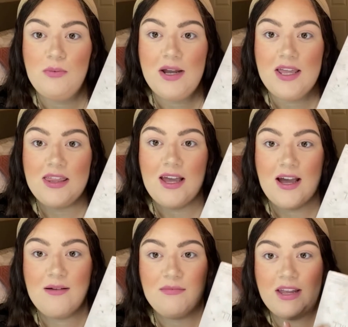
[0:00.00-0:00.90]
with
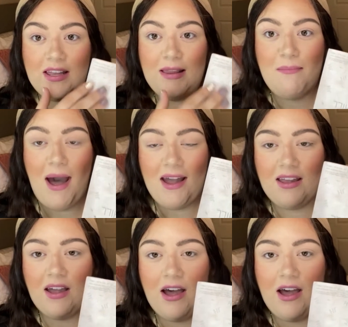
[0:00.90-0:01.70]
like the back